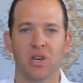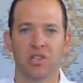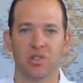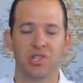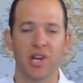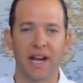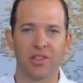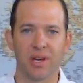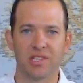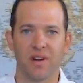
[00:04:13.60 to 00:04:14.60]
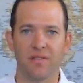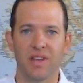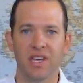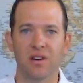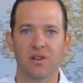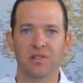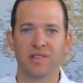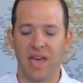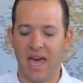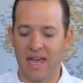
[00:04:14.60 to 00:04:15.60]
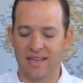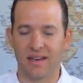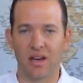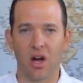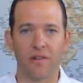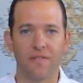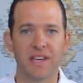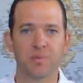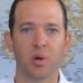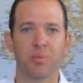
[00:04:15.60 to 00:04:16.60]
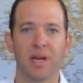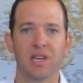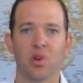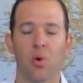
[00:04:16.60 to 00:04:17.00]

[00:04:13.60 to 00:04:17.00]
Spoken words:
So check out the rest of our videos at our Facebook page,